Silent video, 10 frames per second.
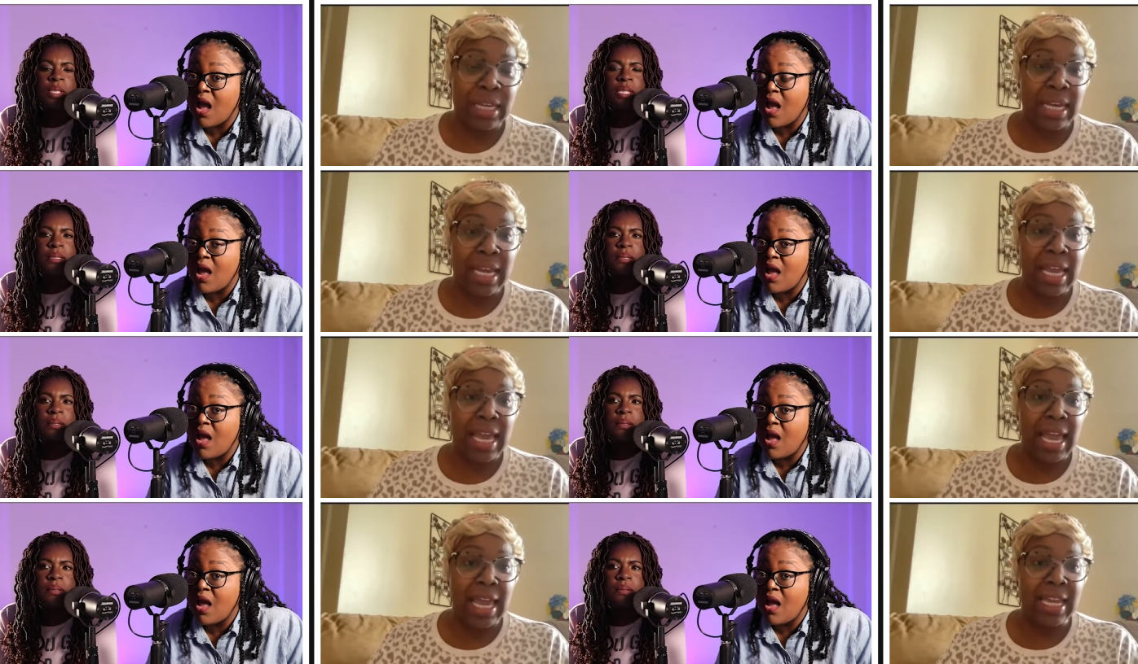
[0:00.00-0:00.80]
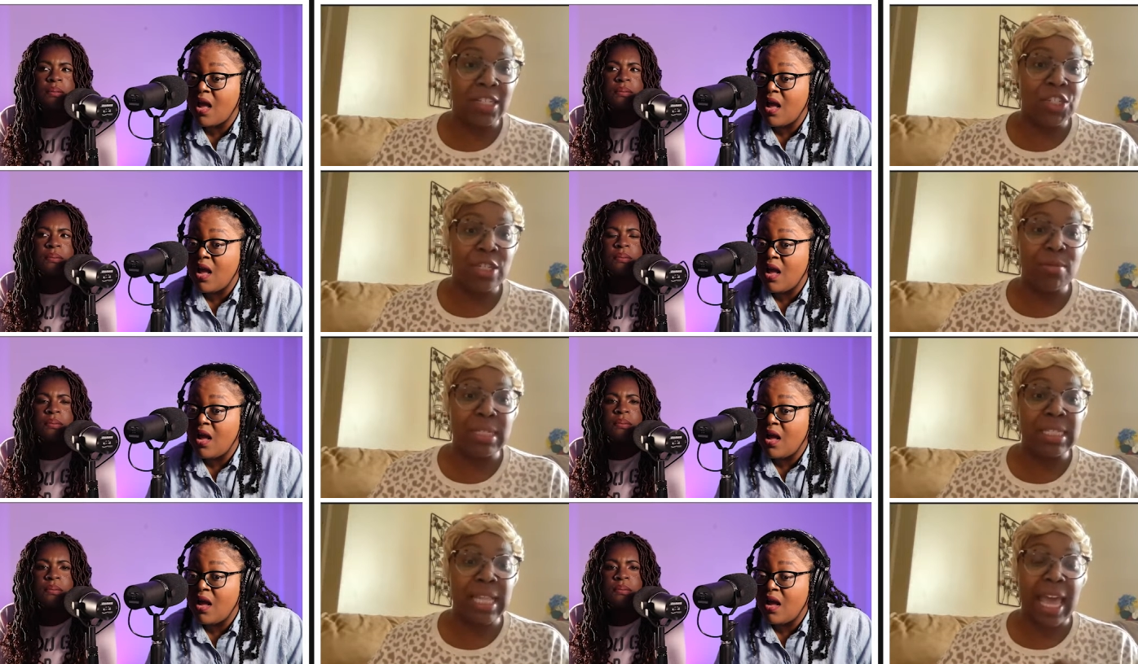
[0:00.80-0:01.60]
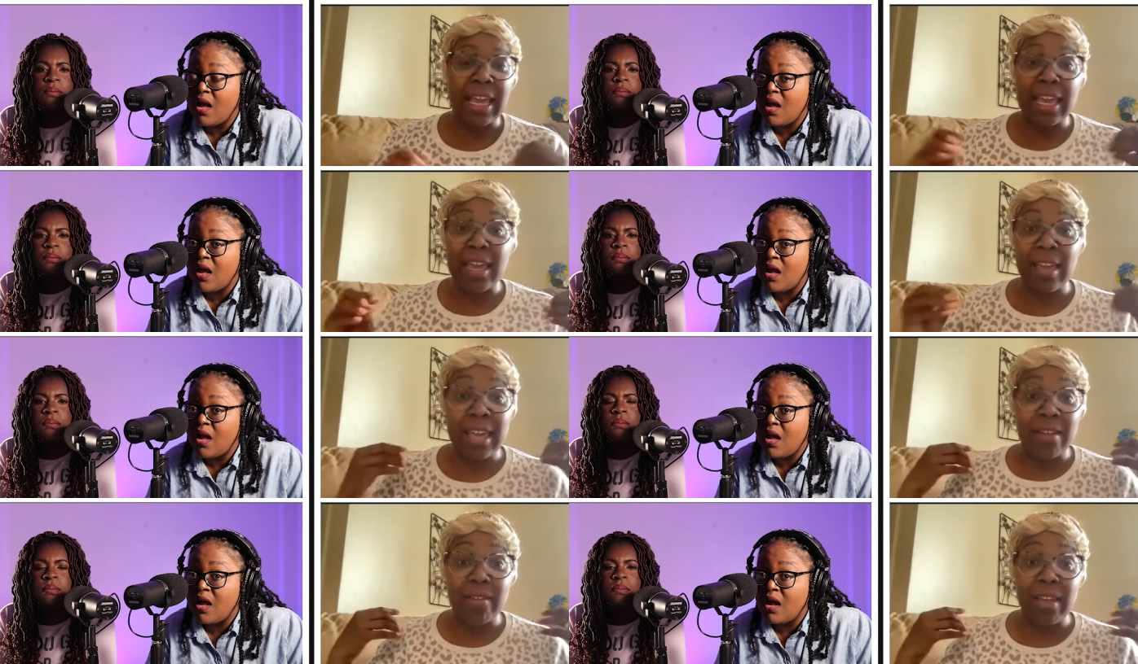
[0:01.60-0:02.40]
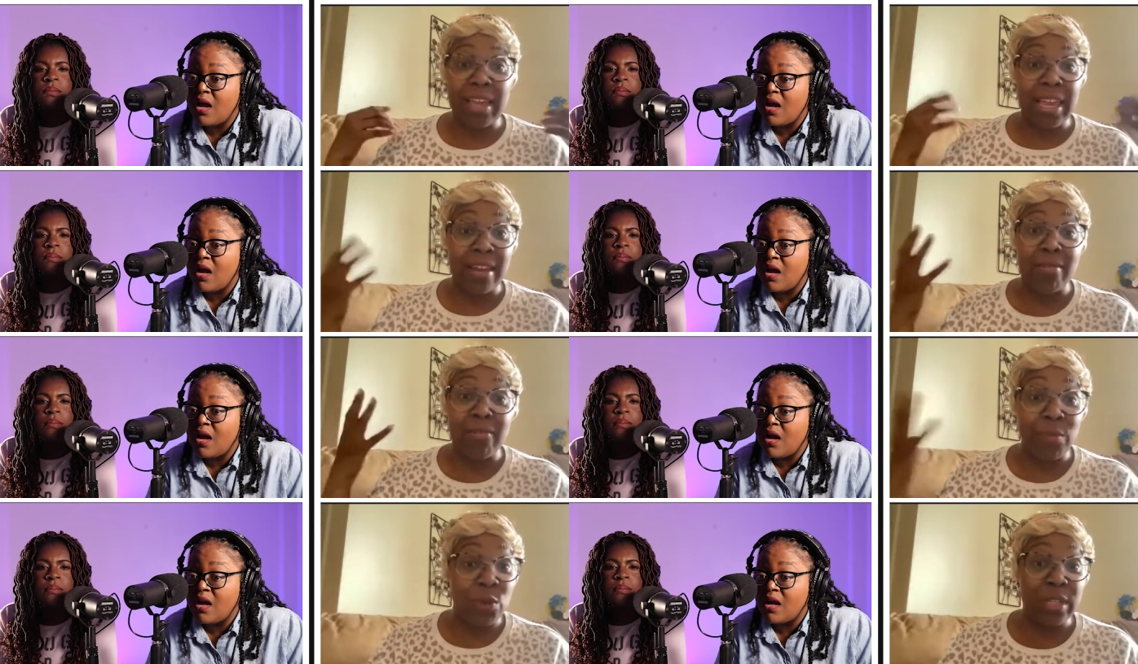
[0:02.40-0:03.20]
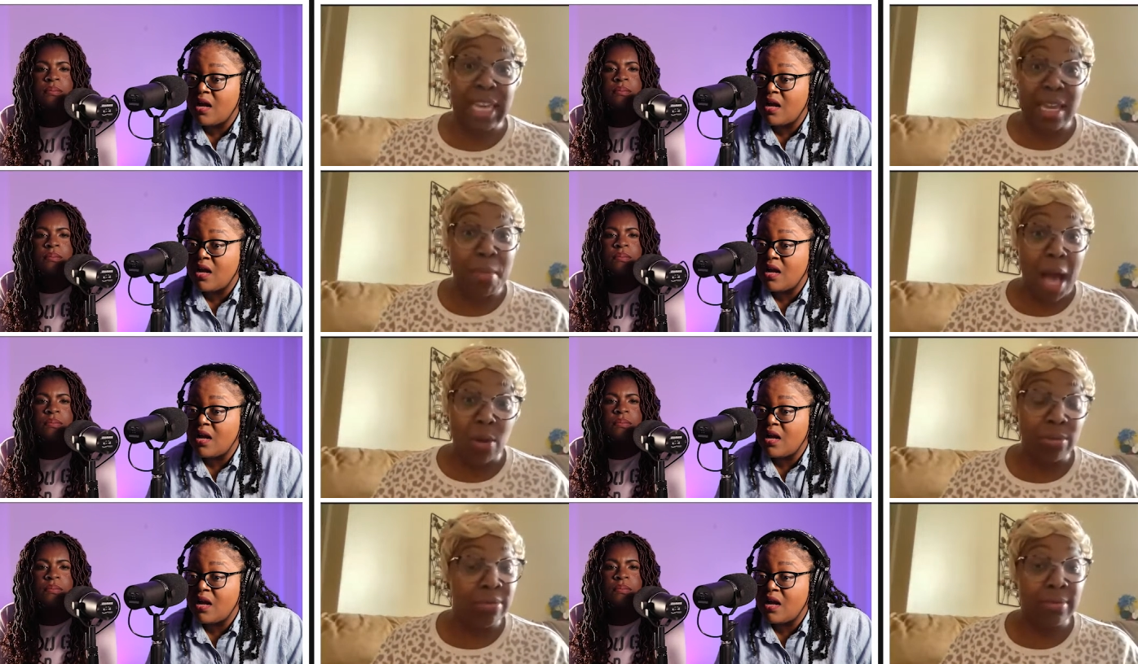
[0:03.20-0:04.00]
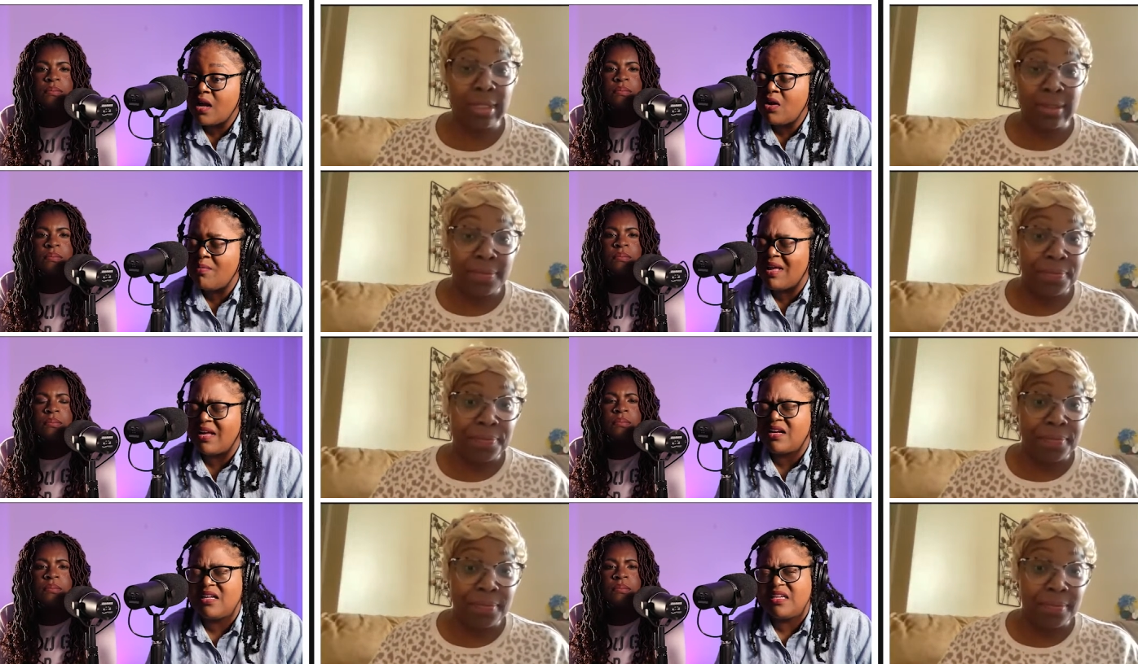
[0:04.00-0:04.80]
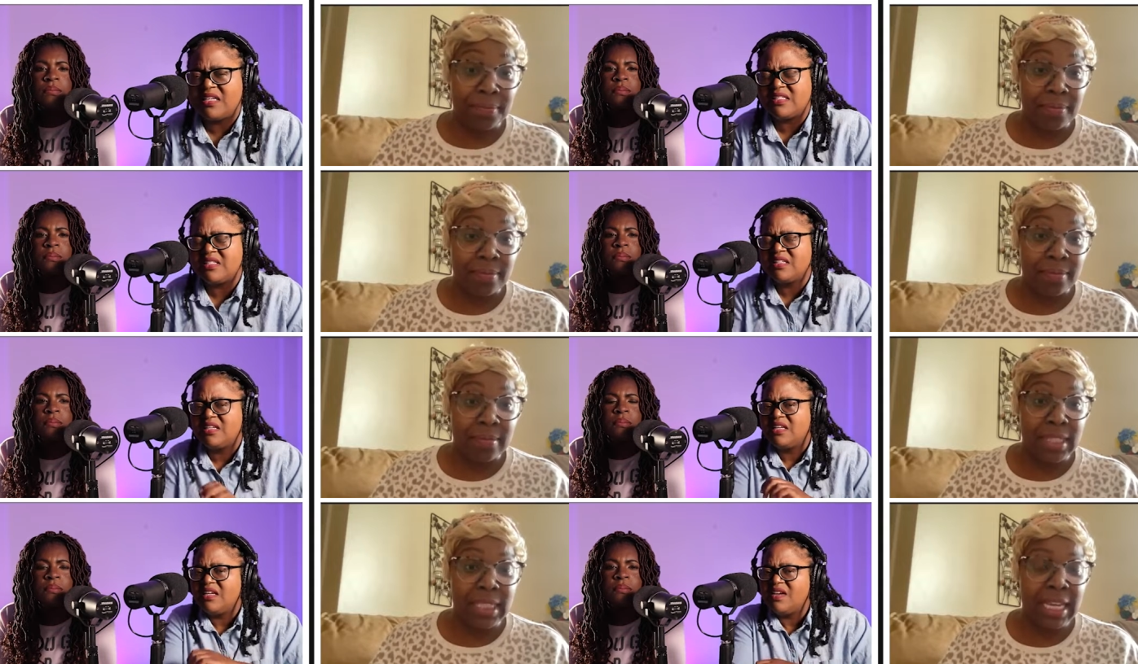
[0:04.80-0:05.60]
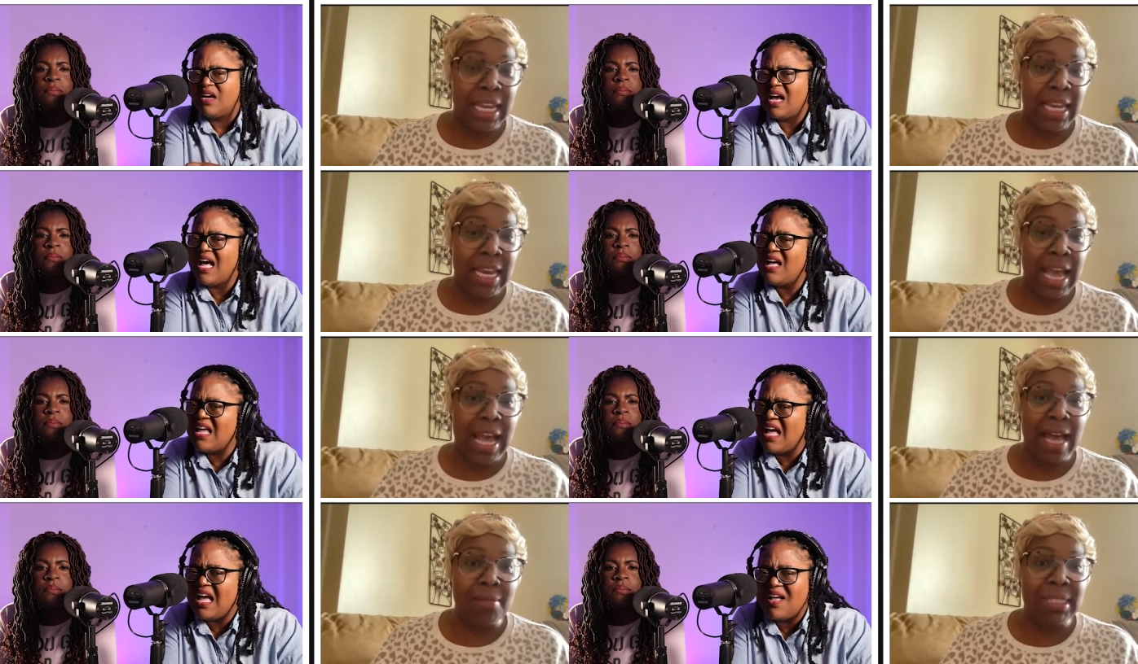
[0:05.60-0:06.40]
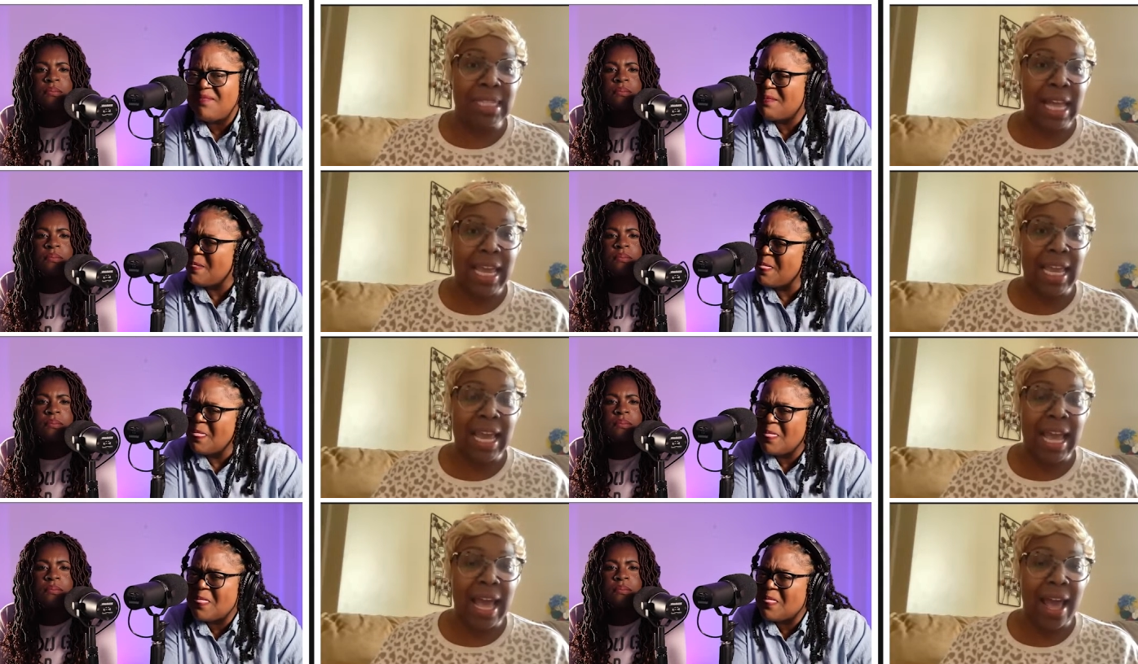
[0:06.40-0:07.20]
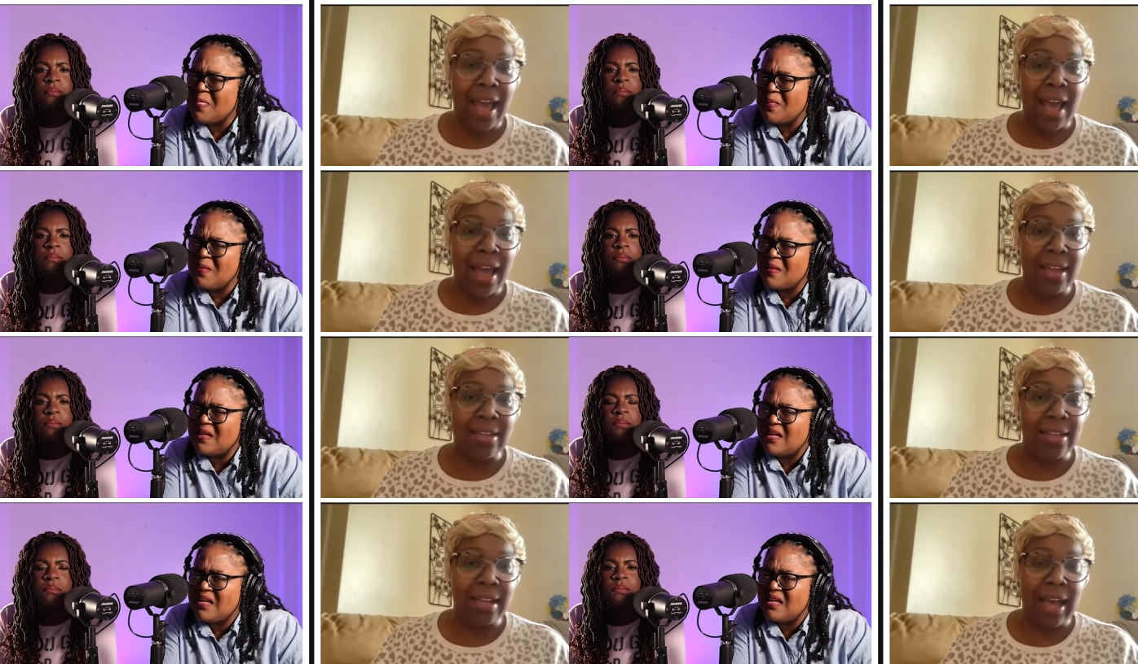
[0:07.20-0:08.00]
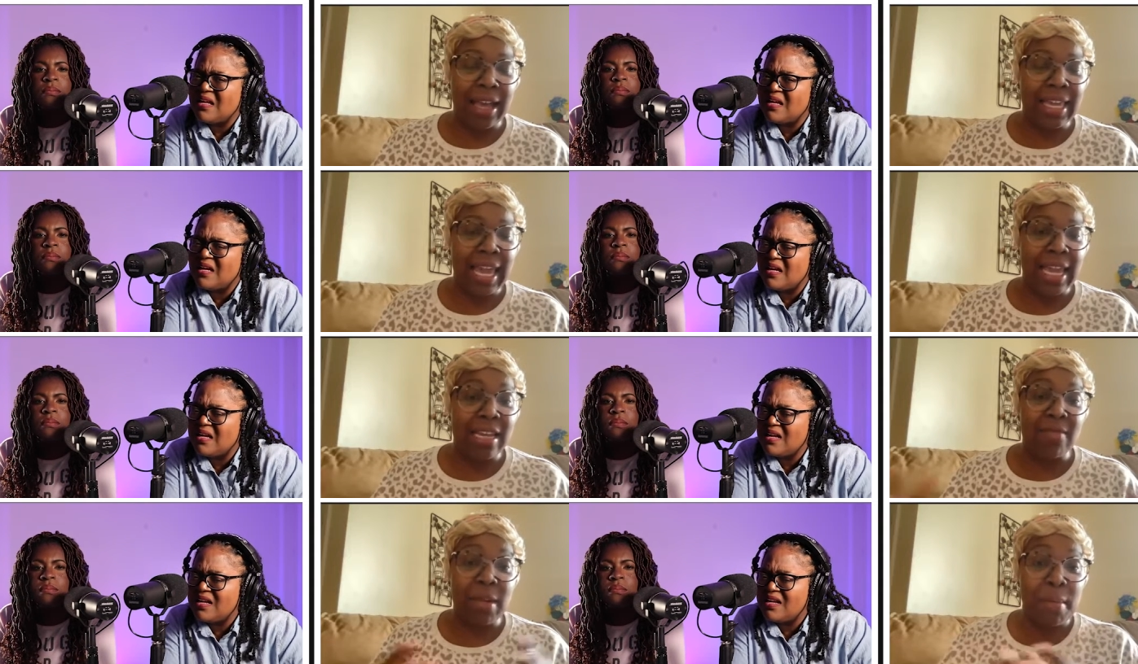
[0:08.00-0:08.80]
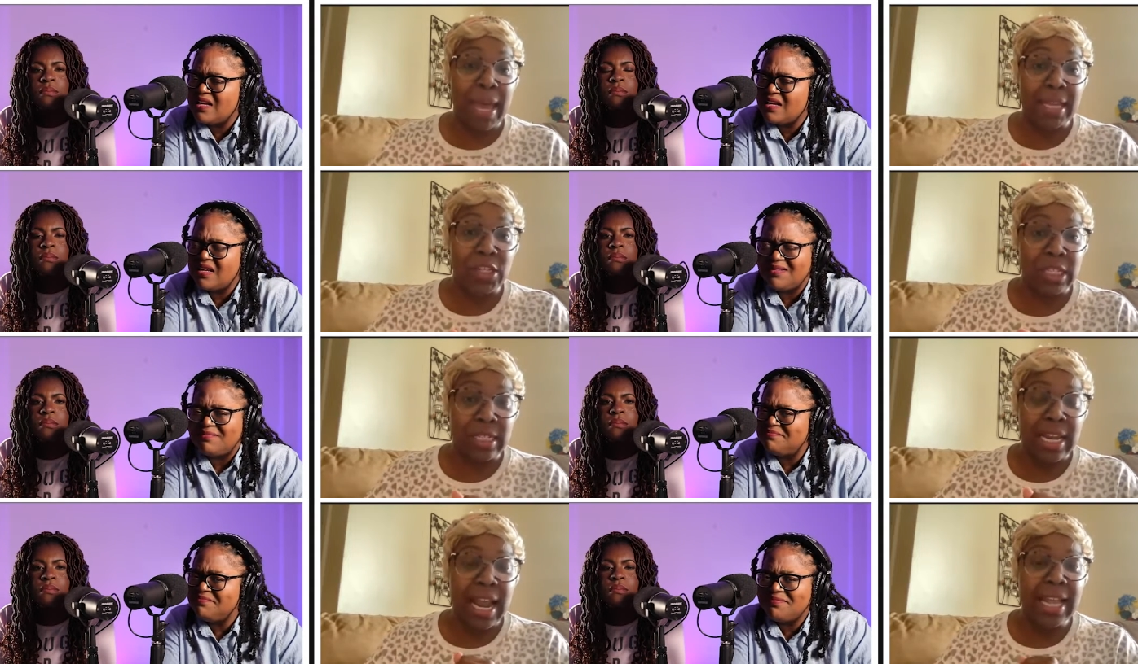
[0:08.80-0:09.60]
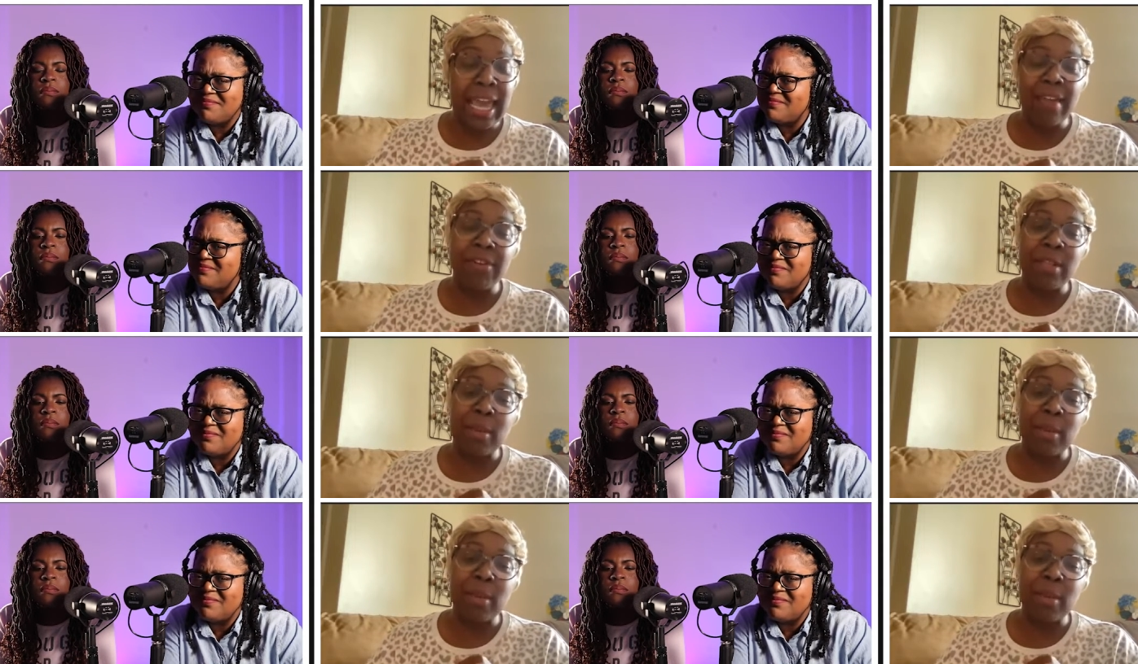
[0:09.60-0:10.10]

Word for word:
Speaker 1: Jesus. And she was like in full chemo.
Speaker 2: Oh my goodness.
Speaker 1: Mm. And How- I was like, I can't even imagine. And I gave